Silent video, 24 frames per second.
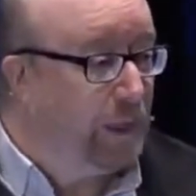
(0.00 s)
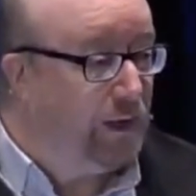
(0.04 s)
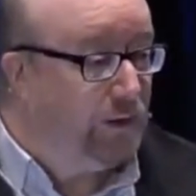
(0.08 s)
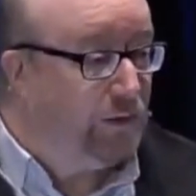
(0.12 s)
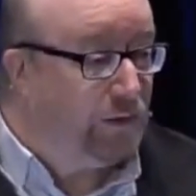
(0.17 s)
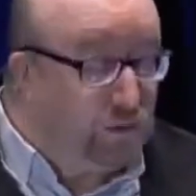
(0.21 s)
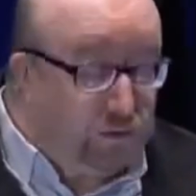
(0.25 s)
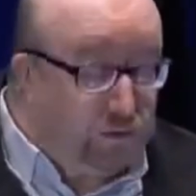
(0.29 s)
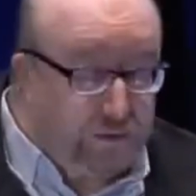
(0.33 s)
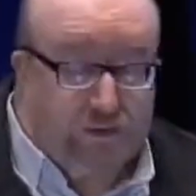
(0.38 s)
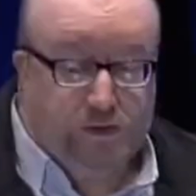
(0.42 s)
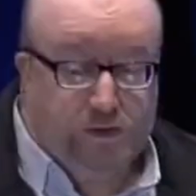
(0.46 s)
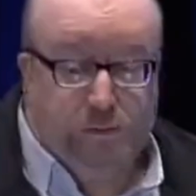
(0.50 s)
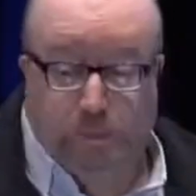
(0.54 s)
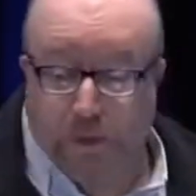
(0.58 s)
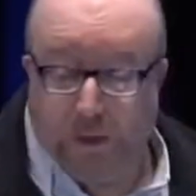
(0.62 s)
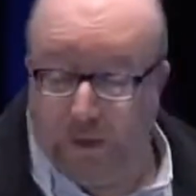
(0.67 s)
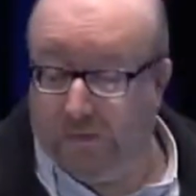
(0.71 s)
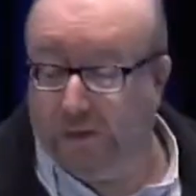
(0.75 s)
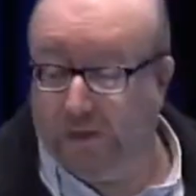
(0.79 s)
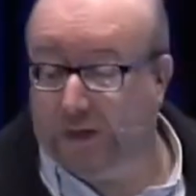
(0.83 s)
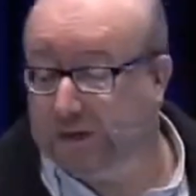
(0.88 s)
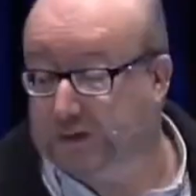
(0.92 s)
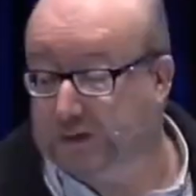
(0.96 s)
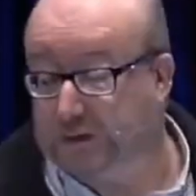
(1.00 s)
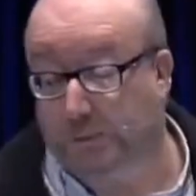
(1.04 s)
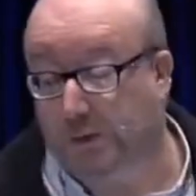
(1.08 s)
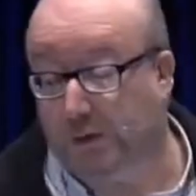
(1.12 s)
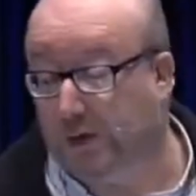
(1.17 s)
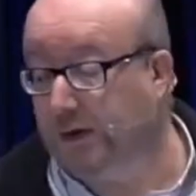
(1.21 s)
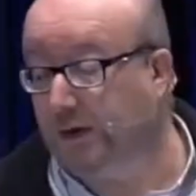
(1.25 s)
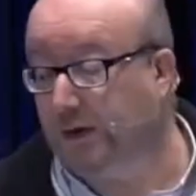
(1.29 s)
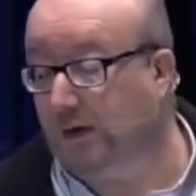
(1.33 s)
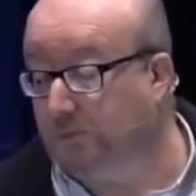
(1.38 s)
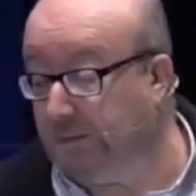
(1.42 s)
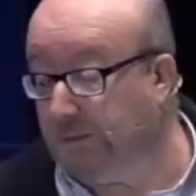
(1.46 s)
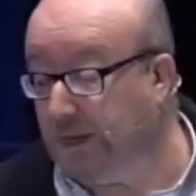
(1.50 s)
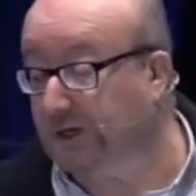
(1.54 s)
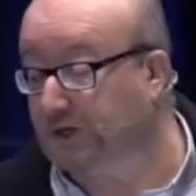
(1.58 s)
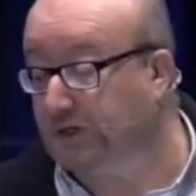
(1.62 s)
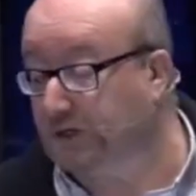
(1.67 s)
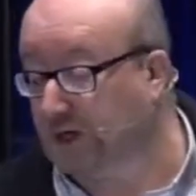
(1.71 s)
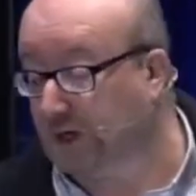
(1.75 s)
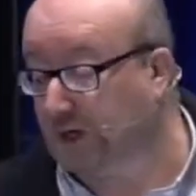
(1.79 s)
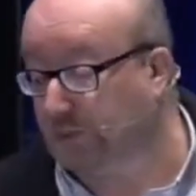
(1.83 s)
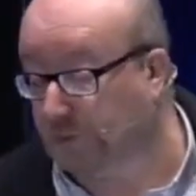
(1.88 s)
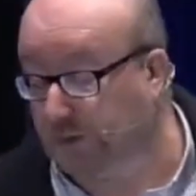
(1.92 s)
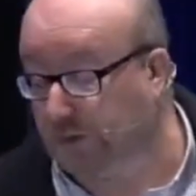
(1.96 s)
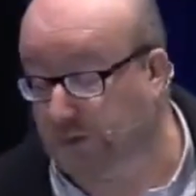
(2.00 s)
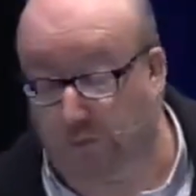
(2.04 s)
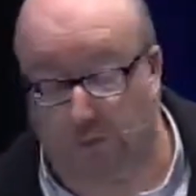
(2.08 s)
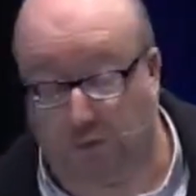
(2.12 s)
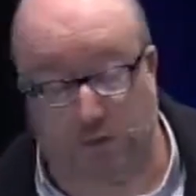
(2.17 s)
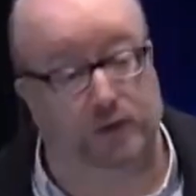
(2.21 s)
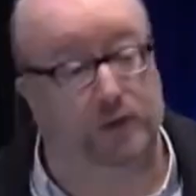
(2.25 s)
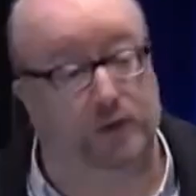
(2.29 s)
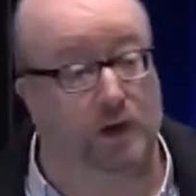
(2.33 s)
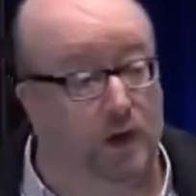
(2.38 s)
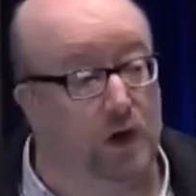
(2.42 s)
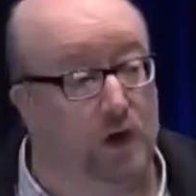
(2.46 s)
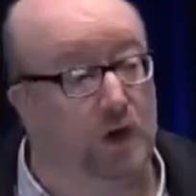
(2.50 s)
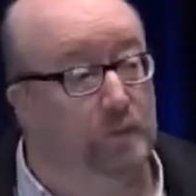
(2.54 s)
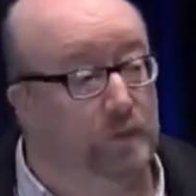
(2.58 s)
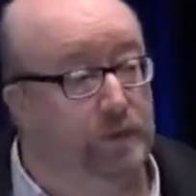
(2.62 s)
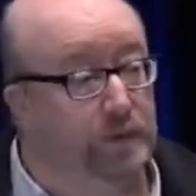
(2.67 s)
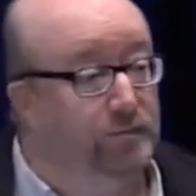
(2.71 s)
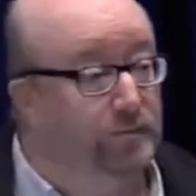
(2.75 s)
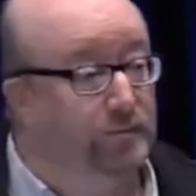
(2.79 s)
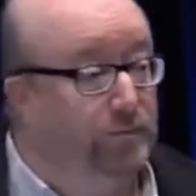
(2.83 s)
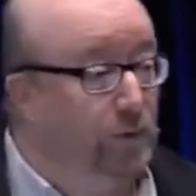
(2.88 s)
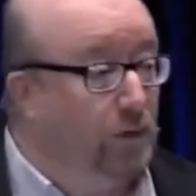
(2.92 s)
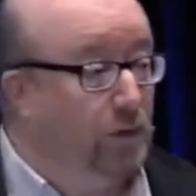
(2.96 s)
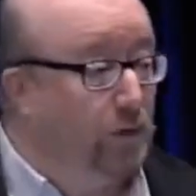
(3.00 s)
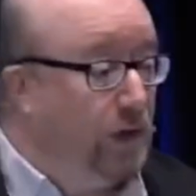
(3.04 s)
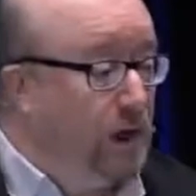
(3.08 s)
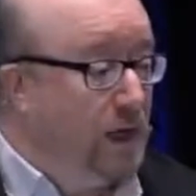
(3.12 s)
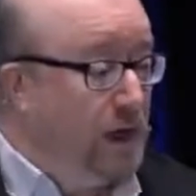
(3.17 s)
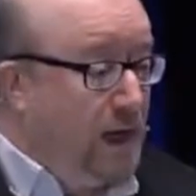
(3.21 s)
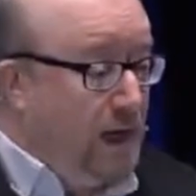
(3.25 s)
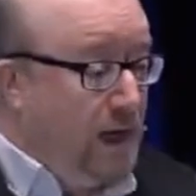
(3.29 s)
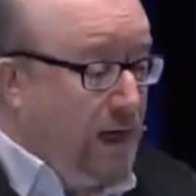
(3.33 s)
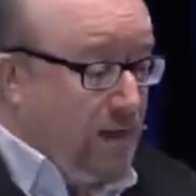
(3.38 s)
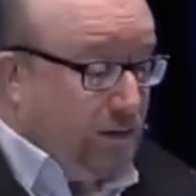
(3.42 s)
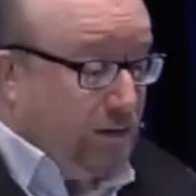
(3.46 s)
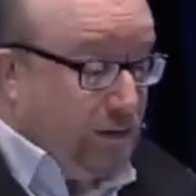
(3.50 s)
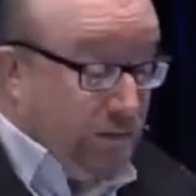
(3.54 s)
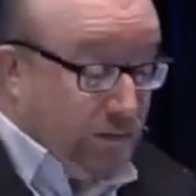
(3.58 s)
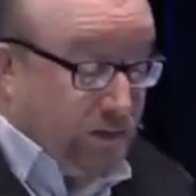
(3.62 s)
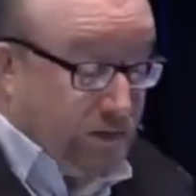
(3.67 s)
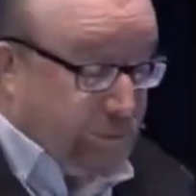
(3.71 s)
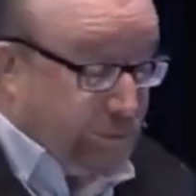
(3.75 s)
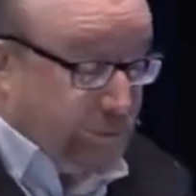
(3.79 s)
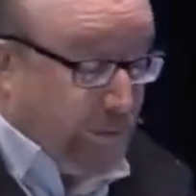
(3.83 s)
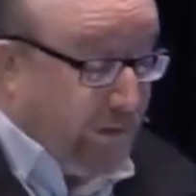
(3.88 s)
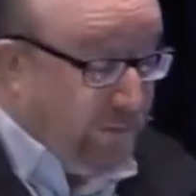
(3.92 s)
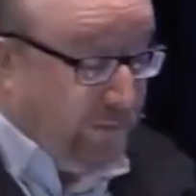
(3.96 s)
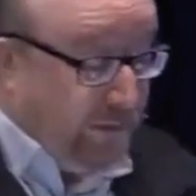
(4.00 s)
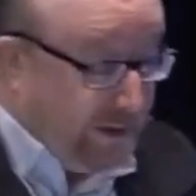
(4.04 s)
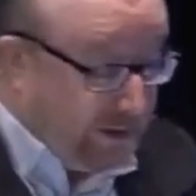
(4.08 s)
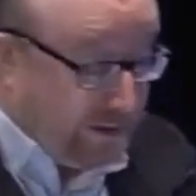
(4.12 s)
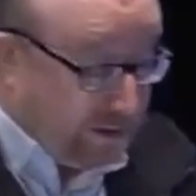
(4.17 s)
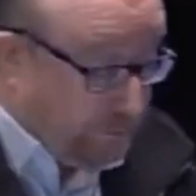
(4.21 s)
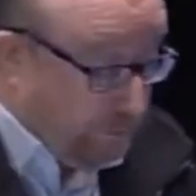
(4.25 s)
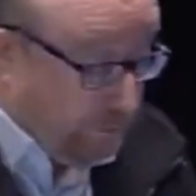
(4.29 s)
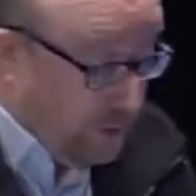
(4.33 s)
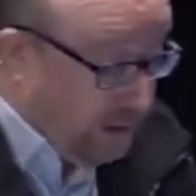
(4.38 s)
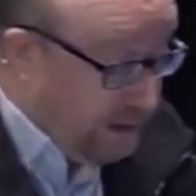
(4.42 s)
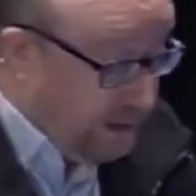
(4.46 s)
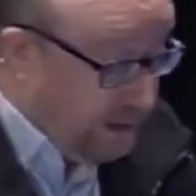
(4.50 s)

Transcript: Your experience might not match up with what you're hoping for. Your experience might